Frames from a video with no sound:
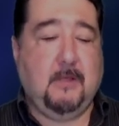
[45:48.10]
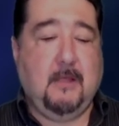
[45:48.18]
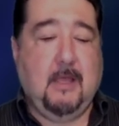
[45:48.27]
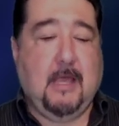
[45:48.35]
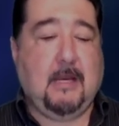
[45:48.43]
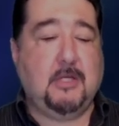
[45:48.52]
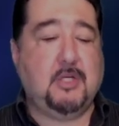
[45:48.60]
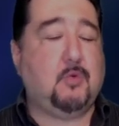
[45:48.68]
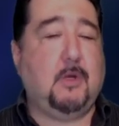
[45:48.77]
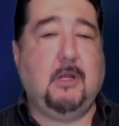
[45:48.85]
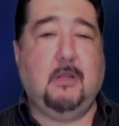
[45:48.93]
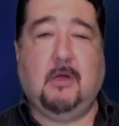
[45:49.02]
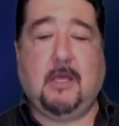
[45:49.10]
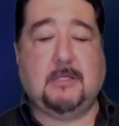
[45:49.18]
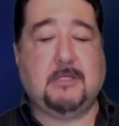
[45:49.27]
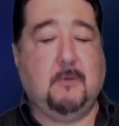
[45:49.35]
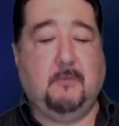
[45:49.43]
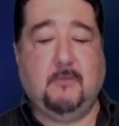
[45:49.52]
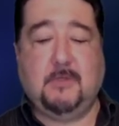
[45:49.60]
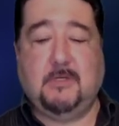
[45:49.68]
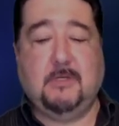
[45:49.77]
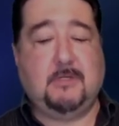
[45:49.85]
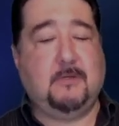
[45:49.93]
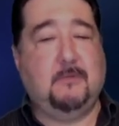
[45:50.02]
And I just want to look at some
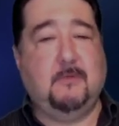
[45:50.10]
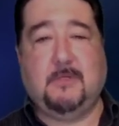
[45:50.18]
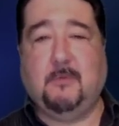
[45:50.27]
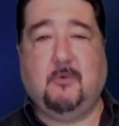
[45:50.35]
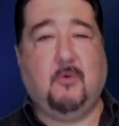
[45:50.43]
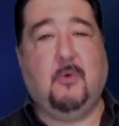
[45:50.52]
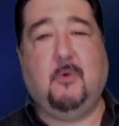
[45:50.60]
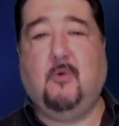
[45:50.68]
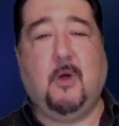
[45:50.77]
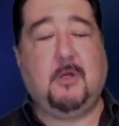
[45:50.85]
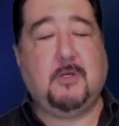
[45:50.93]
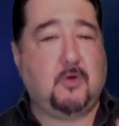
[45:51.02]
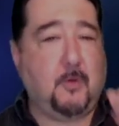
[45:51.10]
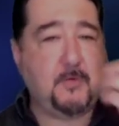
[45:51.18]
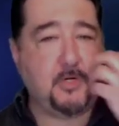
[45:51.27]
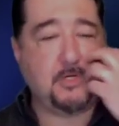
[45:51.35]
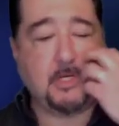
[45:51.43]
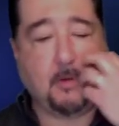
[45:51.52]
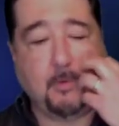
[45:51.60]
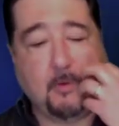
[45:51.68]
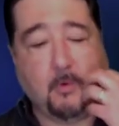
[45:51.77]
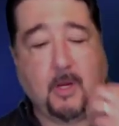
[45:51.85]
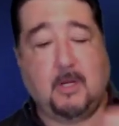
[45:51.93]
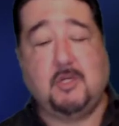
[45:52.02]
just some quick scriptures here, but
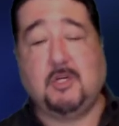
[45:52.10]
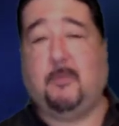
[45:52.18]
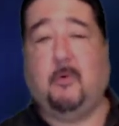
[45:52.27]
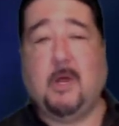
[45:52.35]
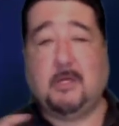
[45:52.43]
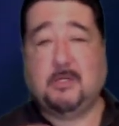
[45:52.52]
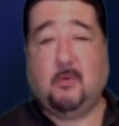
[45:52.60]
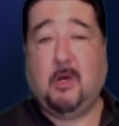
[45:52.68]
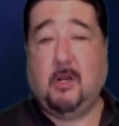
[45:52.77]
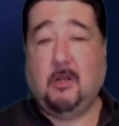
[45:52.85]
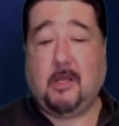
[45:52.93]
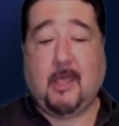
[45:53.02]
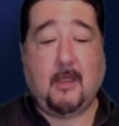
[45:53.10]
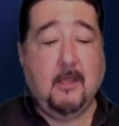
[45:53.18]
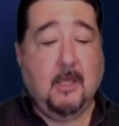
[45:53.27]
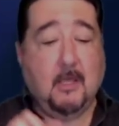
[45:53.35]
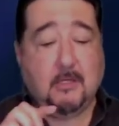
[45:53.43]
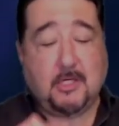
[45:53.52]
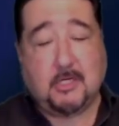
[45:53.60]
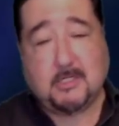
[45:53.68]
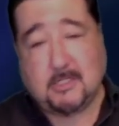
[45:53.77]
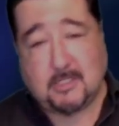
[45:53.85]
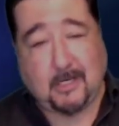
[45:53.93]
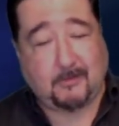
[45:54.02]
we're going to jump around. So we're going to look at
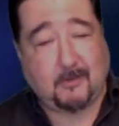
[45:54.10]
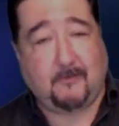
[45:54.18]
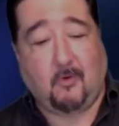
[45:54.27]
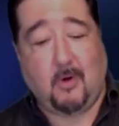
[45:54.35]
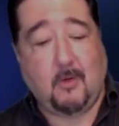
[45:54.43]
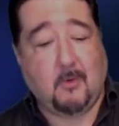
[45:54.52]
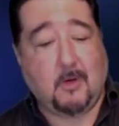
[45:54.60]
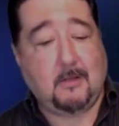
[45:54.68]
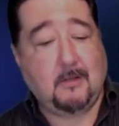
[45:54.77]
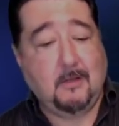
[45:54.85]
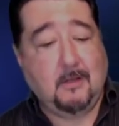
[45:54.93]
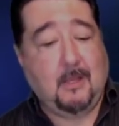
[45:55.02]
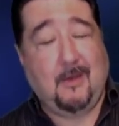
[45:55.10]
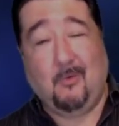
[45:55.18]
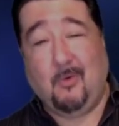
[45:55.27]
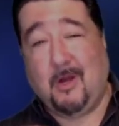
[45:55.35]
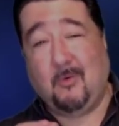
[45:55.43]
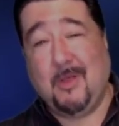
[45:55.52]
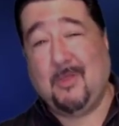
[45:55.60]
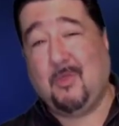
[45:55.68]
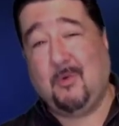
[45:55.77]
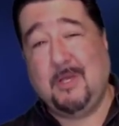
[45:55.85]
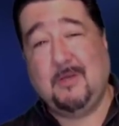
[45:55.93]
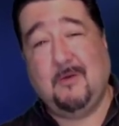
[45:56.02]
Genesis chapter forty-one, and we're going to read
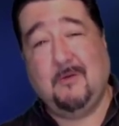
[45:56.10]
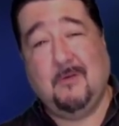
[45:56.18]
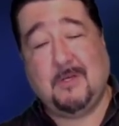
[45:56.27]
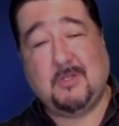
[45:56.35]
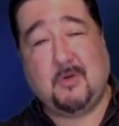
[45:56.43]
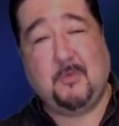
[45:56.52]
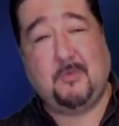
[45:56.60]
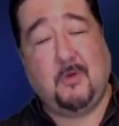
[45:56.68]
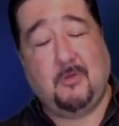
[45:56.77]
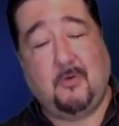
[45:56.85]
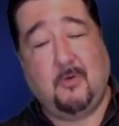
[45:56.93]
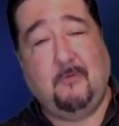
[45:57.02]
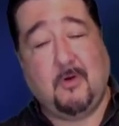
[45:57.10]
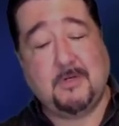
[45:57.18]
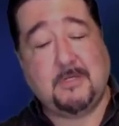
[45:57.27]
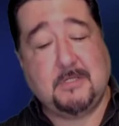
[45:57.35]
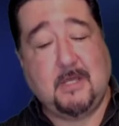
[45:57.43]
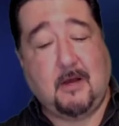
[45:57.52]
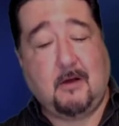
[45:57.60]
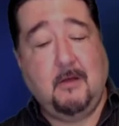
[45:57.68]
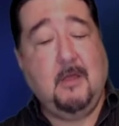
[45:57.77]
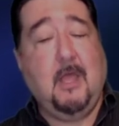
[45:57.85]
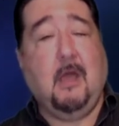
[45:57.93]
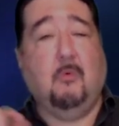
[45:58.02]
three uh, script uh, three verses there,
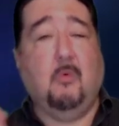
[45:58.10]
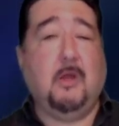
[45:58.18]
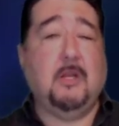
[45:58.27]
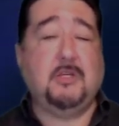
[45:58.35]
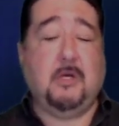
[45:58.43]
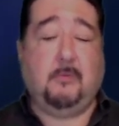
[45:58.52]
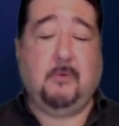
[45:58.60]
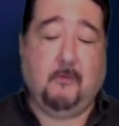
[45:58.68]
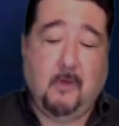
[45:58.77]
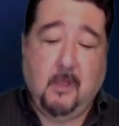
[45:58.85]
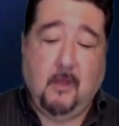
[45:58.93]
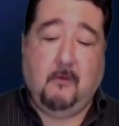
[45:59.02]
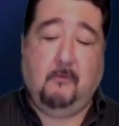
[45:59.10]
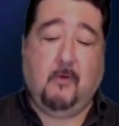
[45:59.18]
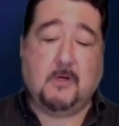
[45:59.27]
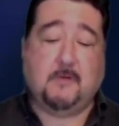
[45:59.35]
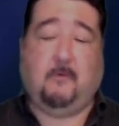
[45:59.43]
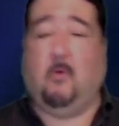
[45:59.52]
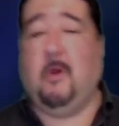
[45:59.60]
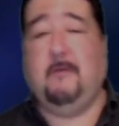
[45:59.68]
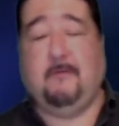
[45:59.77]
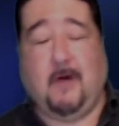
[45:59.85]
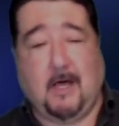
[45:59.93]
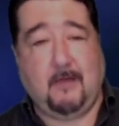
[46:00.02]
and we're going to jump to verse
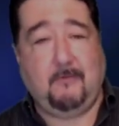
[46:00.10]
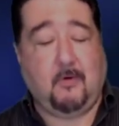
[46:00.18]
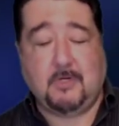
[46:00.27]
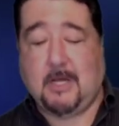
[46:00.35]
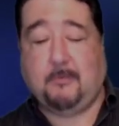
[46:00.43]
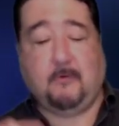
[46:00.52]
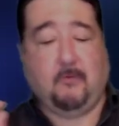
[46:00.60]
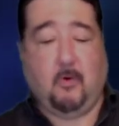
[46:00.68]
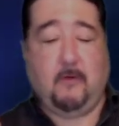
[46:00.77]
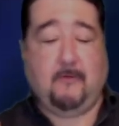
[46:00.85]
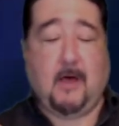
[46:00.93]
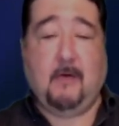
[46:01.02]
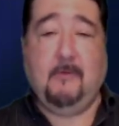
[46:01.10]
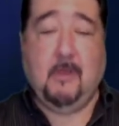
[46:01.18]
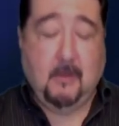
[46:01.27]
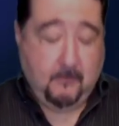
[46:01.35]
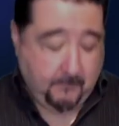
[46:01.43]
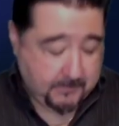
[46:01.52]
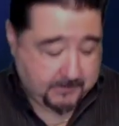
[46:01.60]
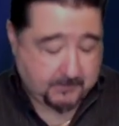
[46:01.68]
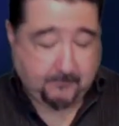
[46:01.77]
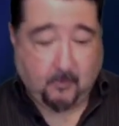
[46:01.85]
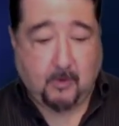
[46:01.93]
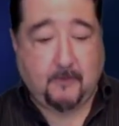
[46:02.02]
forty-five, or chapter forty-five, verses
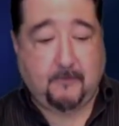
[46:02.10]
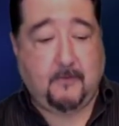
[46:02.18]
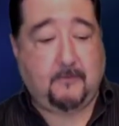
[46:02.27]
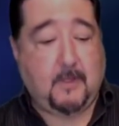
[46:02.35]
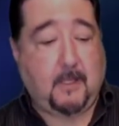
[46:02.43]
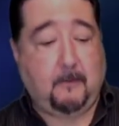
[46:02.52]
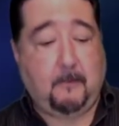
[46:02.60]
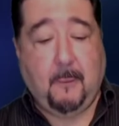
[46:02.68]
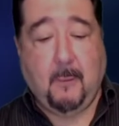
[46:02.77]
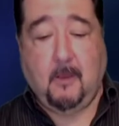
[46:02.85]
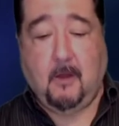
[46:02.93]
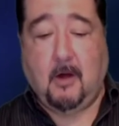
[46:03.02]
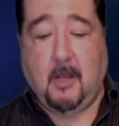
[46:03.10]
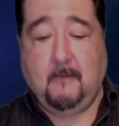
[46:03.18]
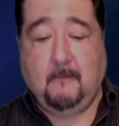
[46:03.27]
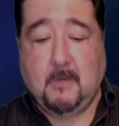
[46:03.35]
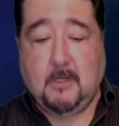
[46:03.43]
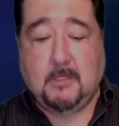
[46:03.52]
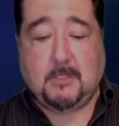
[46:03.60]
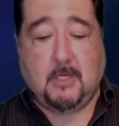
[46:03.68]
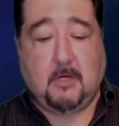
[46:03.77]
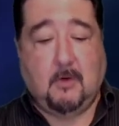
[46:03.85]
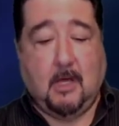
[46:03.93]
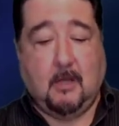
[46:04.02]
four to fifteen. All right. So
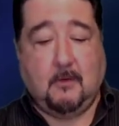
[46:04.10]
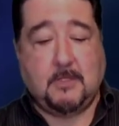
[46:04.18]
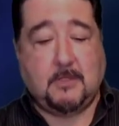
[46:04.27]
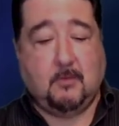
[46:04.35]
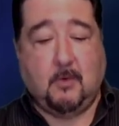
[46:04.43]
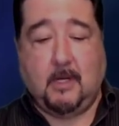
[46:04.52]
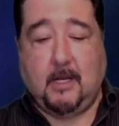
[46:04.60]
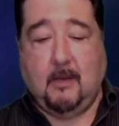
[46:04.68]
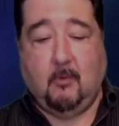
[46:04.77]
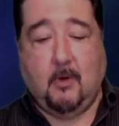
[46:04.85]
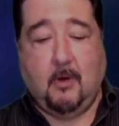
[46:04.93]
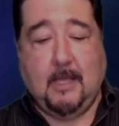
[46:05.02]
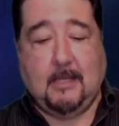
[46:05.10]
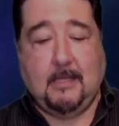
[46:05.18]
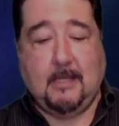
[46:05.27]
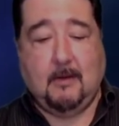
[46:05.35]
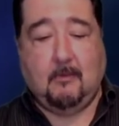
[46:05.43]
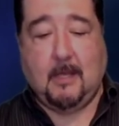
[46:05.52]
uh, just we're gonna we're ending it right